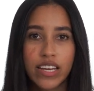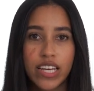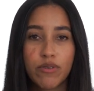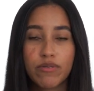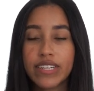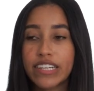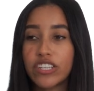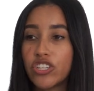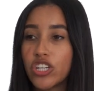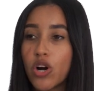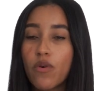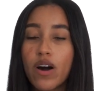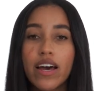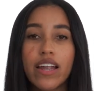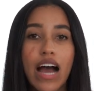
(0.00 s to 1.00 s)
He was like, you know
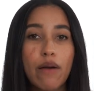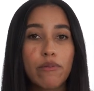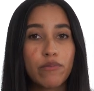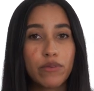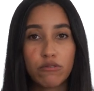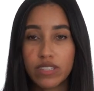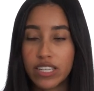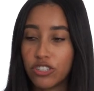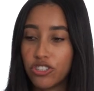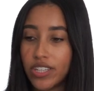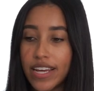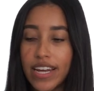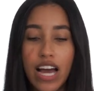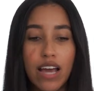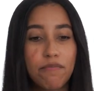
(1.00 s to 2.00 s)
what? I'm a
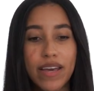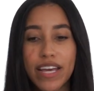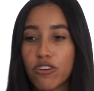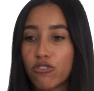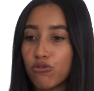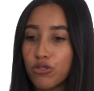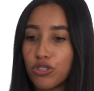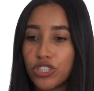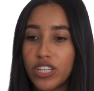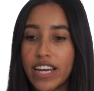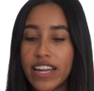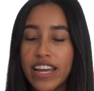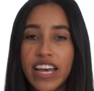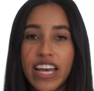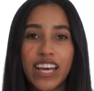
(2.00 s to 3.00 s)
musician, I make cool shit.